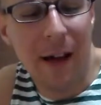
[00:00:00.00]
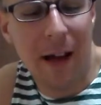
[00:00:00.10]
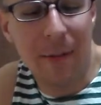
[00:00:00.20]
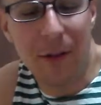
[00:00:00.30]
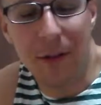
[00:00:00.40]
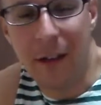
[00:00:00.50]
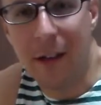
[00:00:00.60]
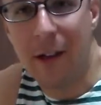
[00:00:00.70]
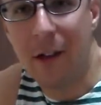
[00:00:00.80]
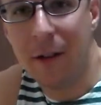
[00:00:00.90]

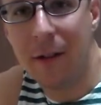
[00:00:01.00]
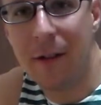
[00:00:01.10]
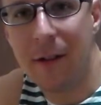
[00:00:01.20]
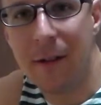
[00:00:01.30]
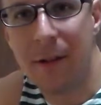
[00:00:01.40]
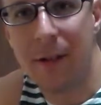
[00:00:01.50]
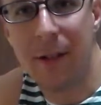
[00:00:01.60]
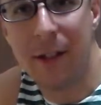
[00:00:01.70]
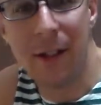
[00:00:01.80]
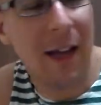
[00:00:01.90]
Absolutely
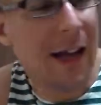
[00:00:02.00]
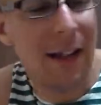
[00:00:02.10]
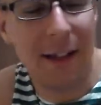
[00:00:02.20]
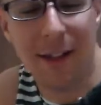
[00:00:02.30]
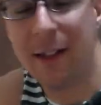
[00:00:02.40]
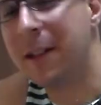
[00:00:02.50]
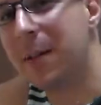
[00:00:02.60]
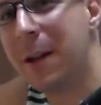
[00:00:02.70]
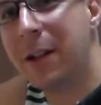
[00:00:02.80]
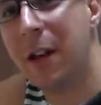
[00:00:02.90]
silence,
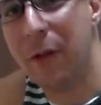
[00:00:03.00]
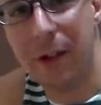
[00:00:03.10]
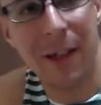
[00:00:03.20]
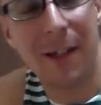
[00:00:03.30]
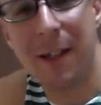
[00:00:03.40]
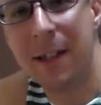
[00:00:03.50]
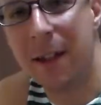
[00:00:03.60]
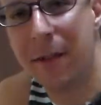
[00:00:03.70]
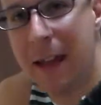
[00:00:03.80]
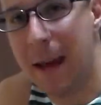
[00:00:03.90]
especially over a distance
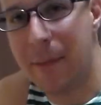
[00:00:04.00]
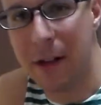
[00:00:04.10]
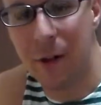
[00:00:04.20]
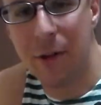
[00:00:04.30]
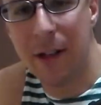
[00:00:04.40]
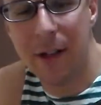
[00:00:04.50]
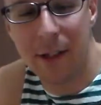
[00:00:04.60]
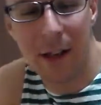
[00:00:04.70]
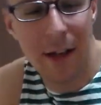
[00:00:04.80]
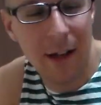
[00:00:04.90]
and with ambient noise.